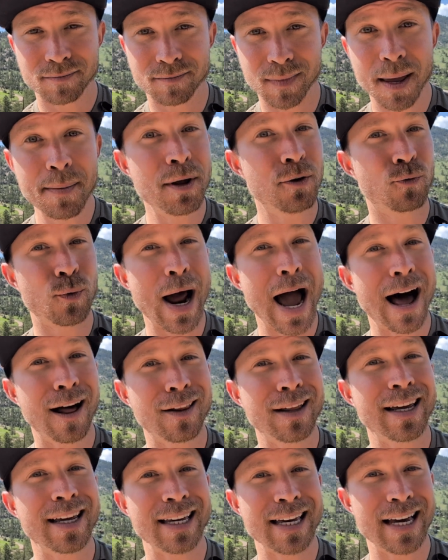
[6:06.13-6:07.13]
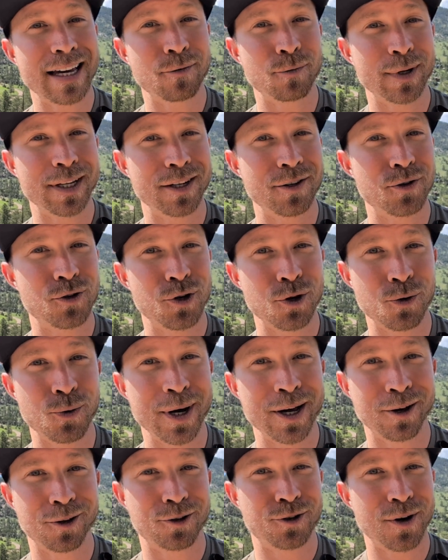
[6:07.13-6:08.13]
maybe rallying it in
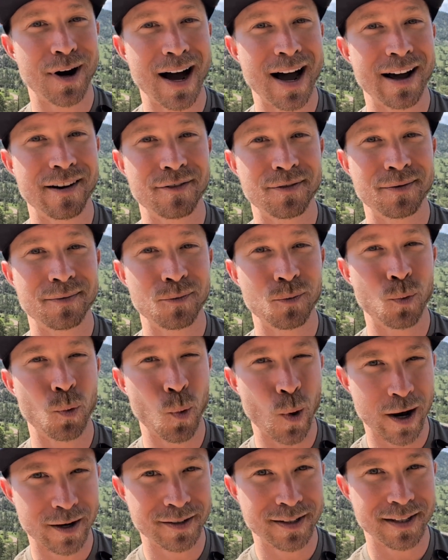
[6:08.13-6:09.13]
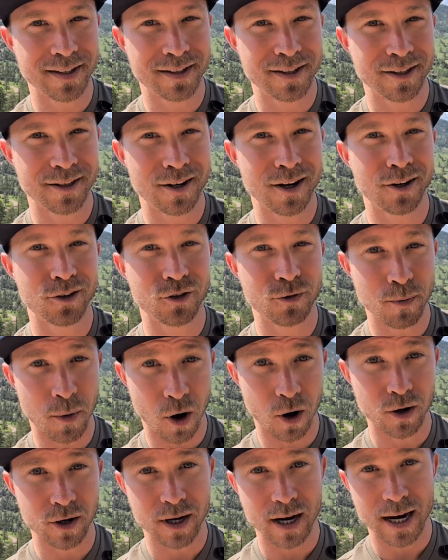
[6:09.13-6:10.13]
two-wheel drive wasn't a
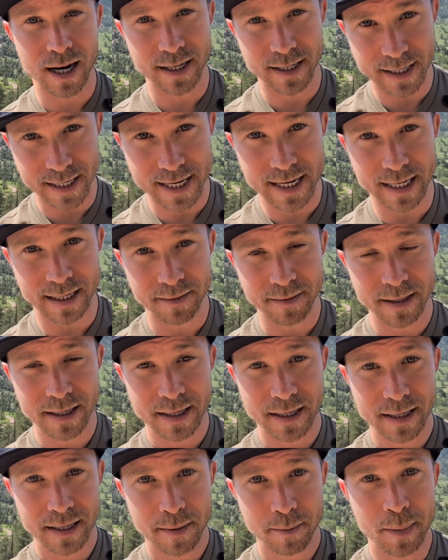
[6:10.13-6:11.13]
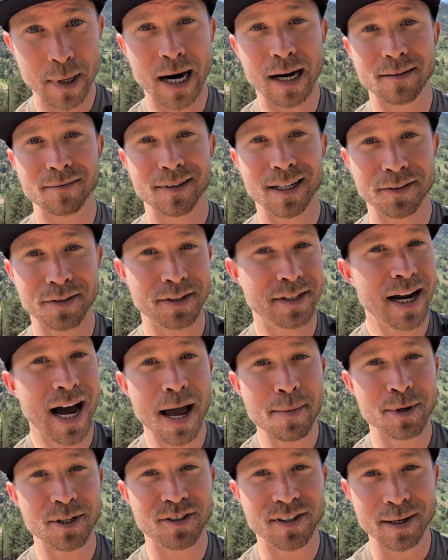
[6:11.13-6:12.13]
smart idea. But at the
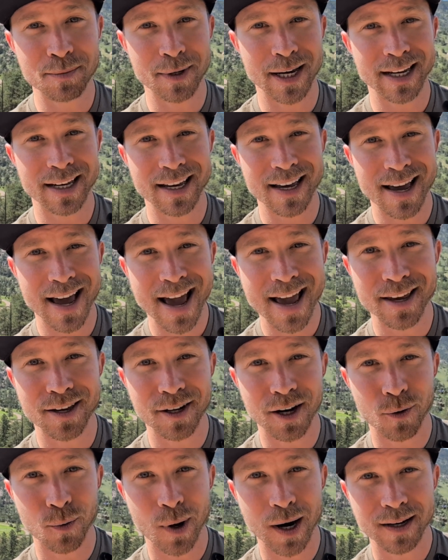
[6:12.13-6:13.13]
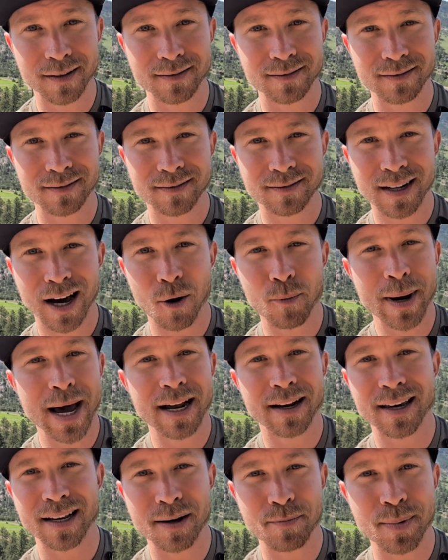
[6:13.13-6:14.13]
time, it seemed like, hey, you know what? How
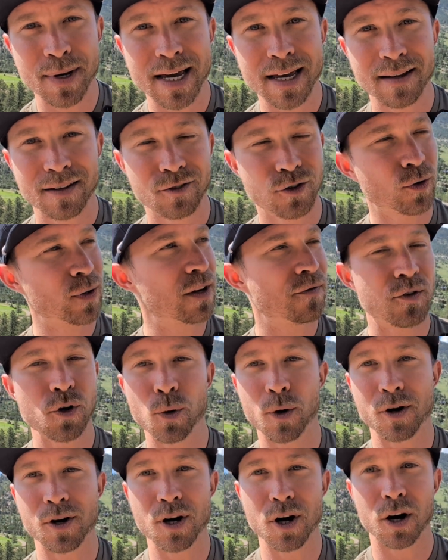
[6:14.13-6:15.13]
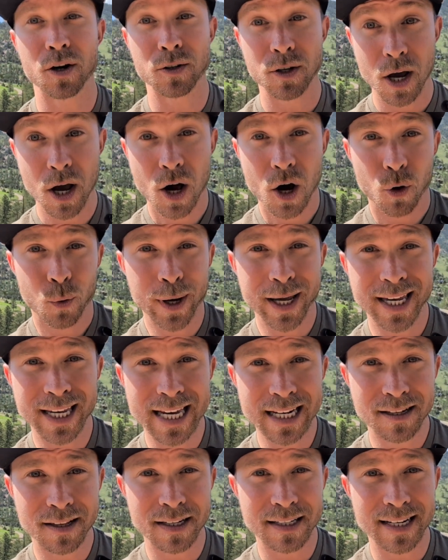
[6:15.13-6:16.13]
bad can it be? It's only a few hundred yards. We can
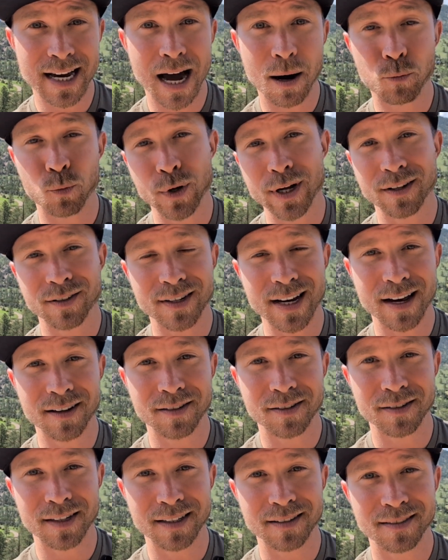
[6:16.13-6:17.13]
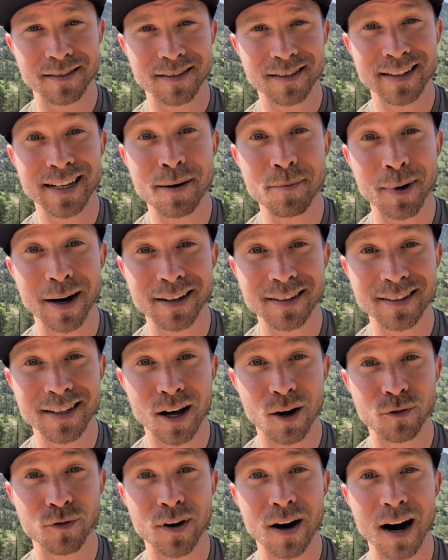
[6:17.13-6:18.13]
get to the top, reassess, and then get
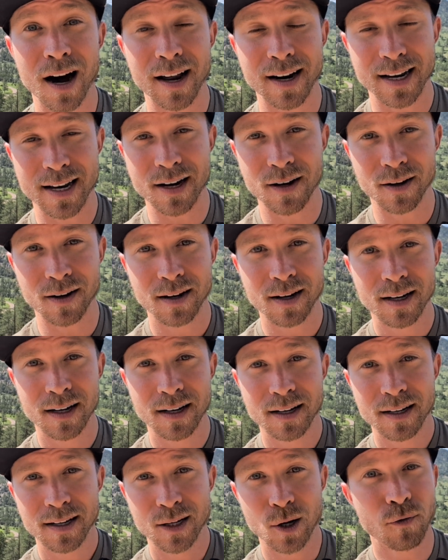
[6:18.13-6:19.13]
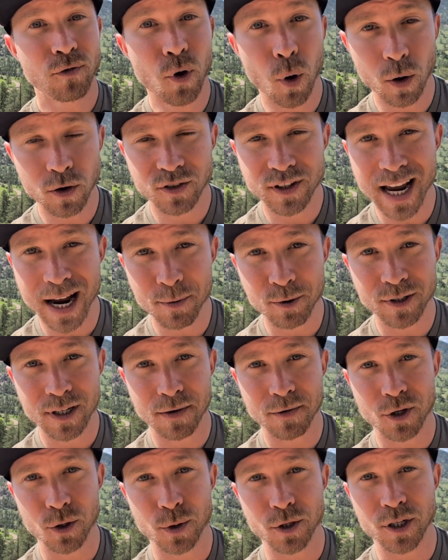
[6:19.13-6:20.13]
myself out of here. Now, of course, cameras
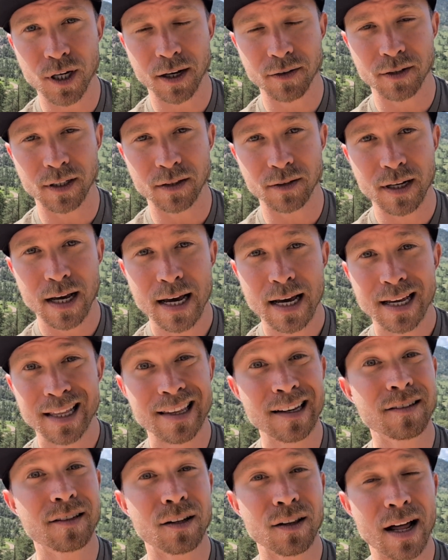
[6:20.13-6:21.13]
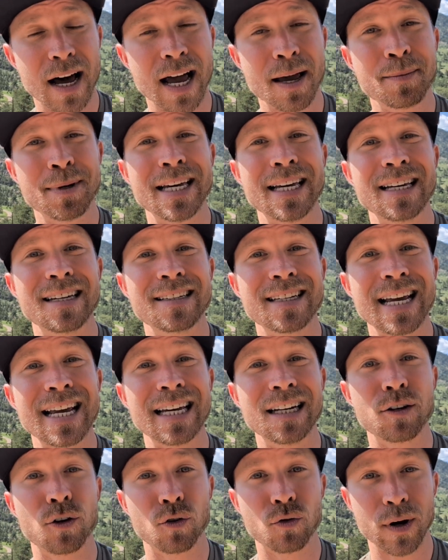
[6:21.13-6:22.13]
never do it justice. This climb is
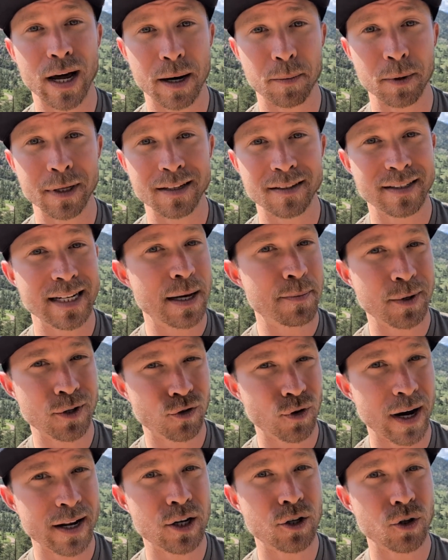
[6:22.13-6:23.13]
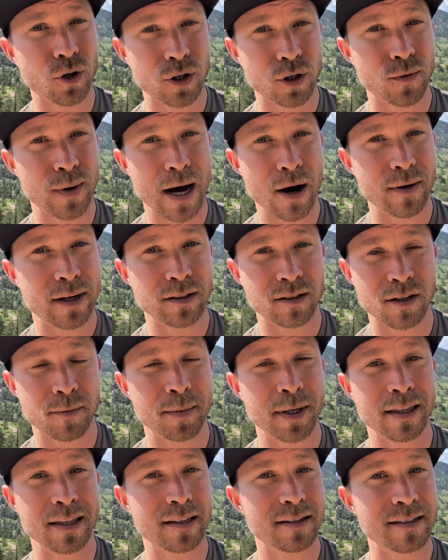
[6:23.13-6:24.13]
incredibly steep, and trying to turn around on
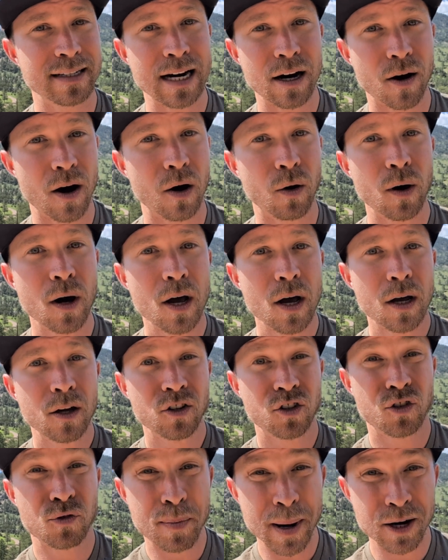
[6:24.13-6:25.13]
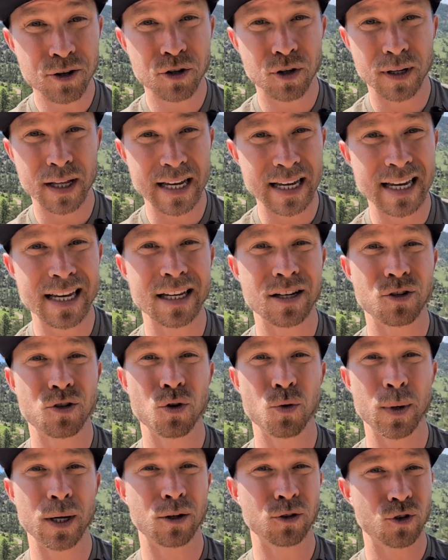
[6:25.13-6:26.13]
something this narrow, especially in
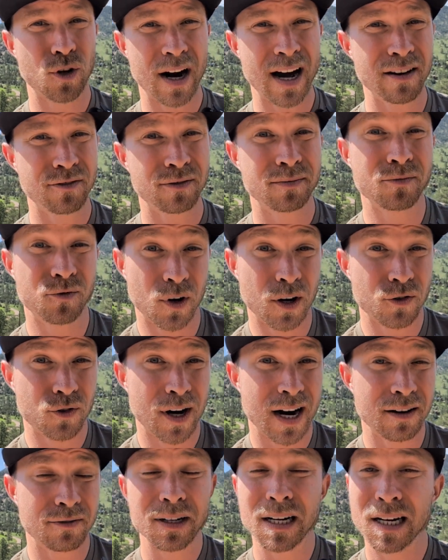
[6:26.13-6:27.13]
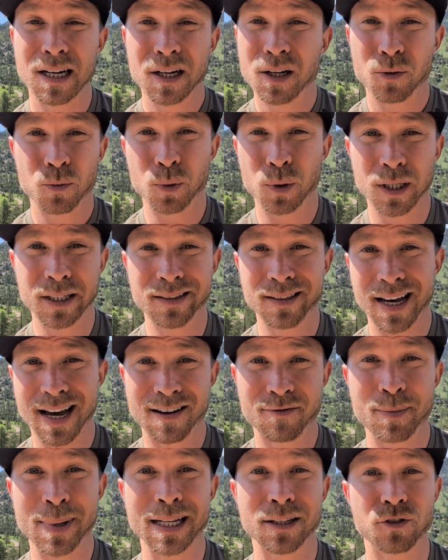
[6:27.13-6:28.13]
two-wheel drive, front drive, wouldn't
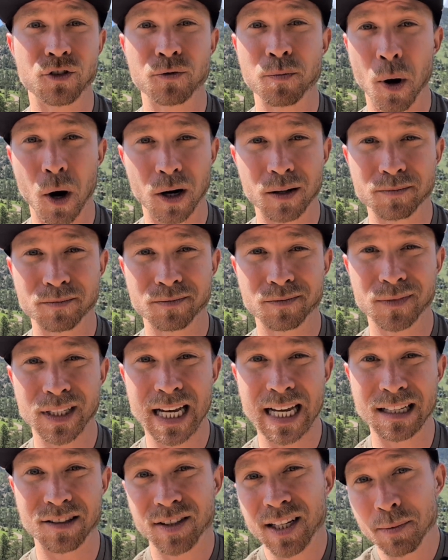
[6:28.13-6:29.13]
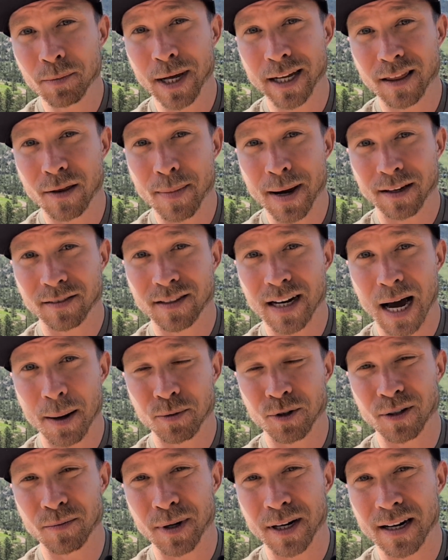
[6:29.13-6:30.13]
have been smart. It seemed like the best
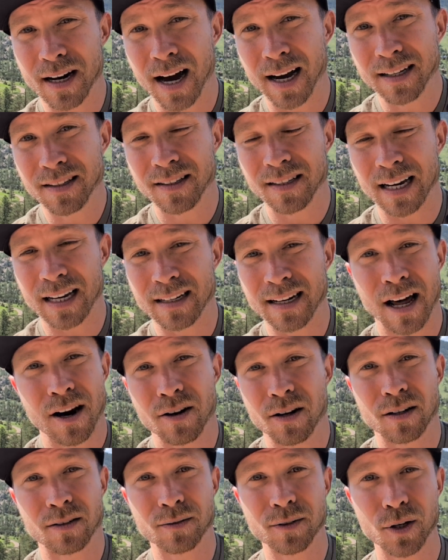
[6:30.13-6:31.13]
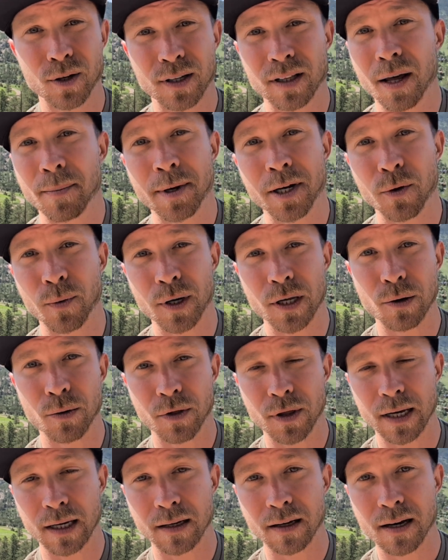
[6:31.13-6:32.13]
option, but in hindsight, I don't know. You can let me know what you
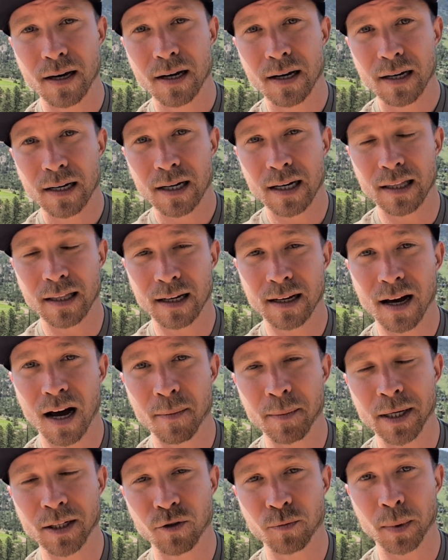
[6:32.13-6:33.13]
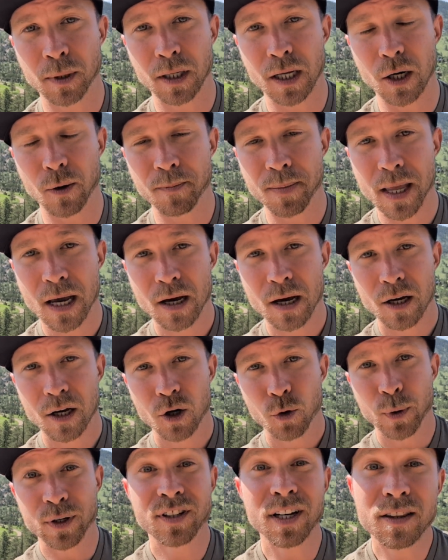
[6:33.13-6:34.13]
think in the comments below.
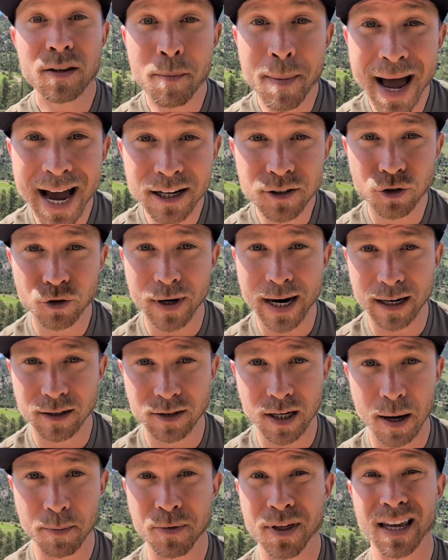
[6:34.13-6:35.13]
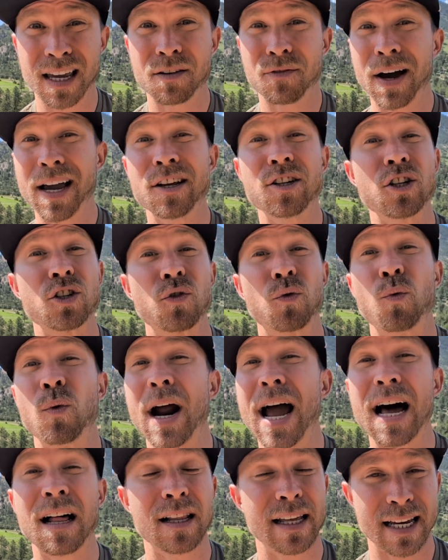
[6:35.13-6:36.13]
We set the max tracks up thinking if I could just
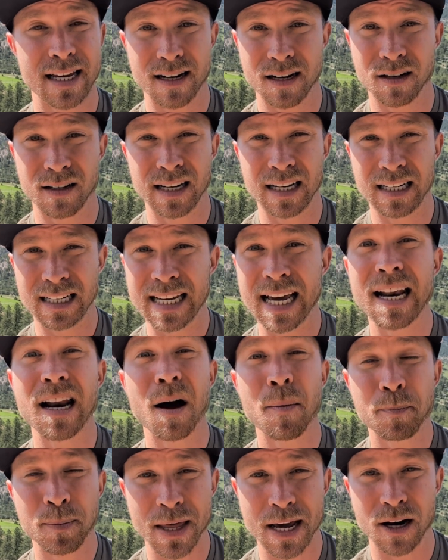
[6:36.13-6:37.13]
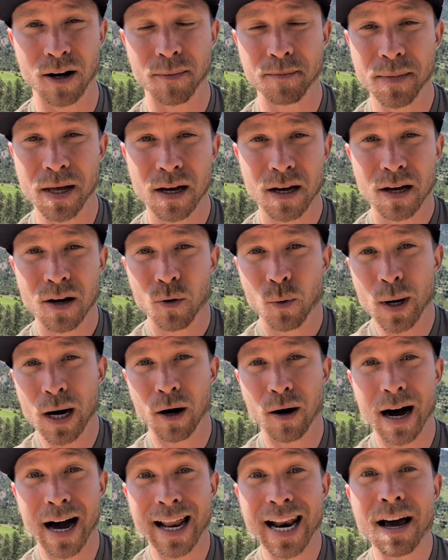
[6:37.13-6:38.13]
rally it and get up there,
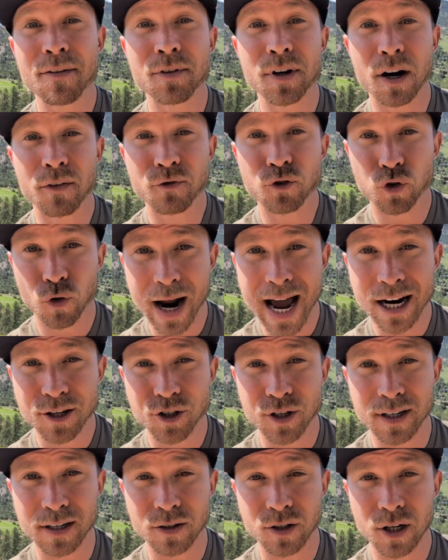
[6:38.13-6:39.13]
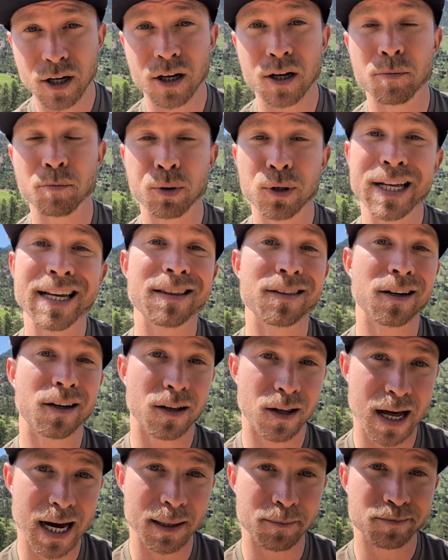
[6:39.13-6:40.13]
well, I'd have enough traction to complete the
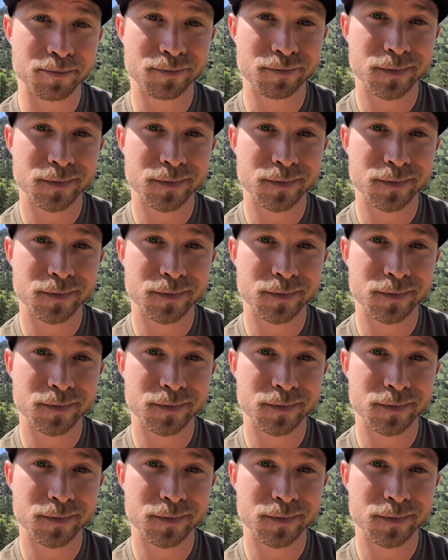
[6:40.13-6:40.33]
climb.